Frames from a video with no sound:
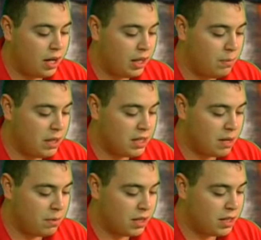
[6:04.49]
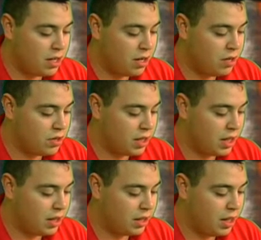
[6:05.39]
In the meantime, consider using
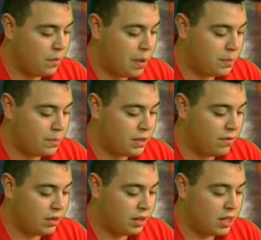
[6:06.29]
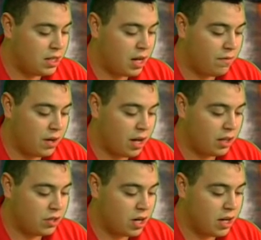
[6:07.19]
a cleaning wipe specifically designed for
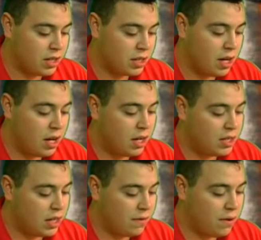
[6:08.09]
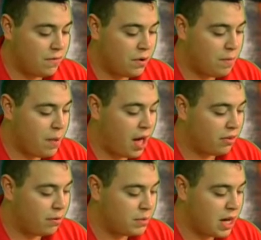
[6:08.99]
electronics to give your phone a
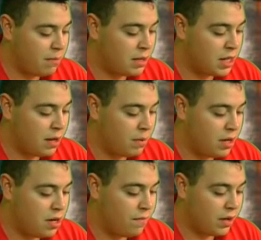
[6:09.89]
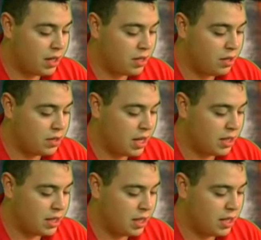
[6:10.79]
bath from time to time. And don't forget to use
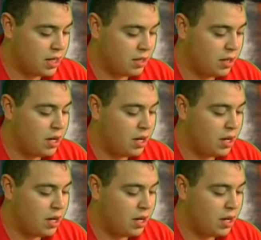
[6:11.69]
hand sanitizer.